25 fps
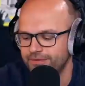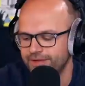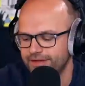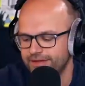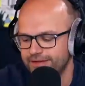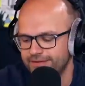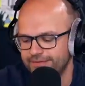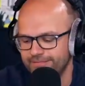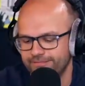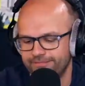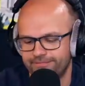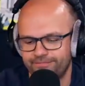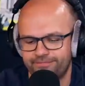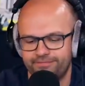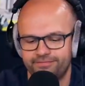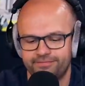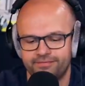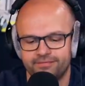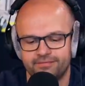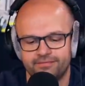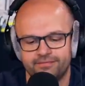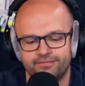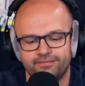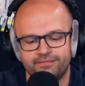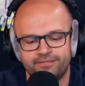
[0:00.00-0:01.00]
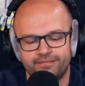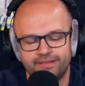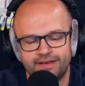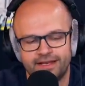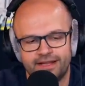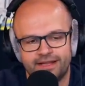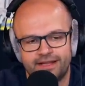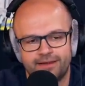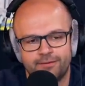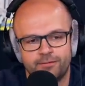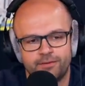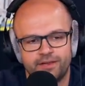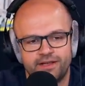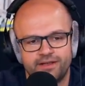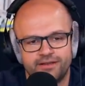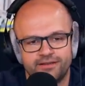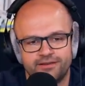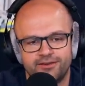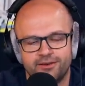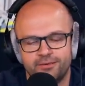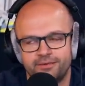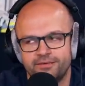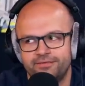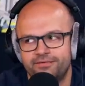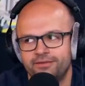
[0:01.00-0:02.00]
that, like a week or
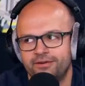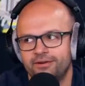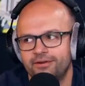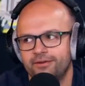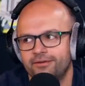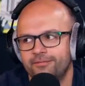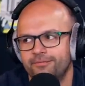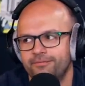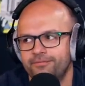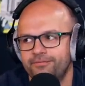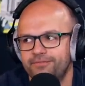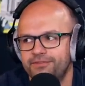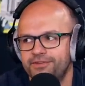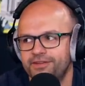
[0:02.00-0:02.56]
two before,